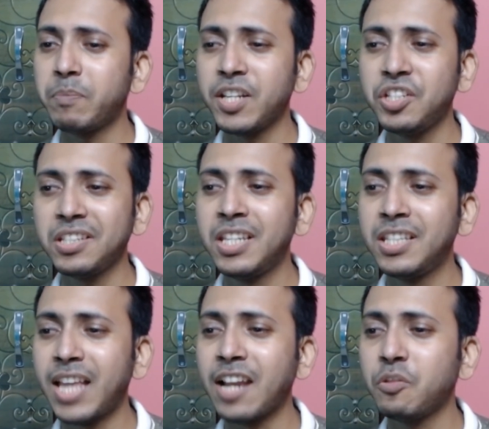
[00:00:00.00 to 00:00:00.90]
up and
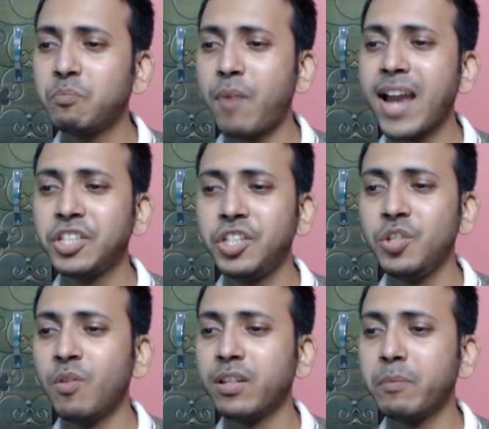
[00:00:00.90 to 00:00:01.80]
just decide to
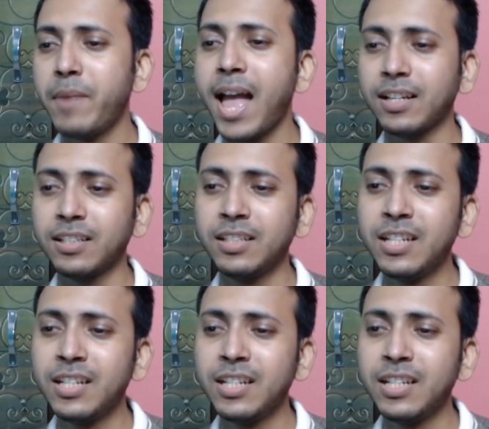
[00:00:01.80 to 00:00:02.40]
bite you on the back.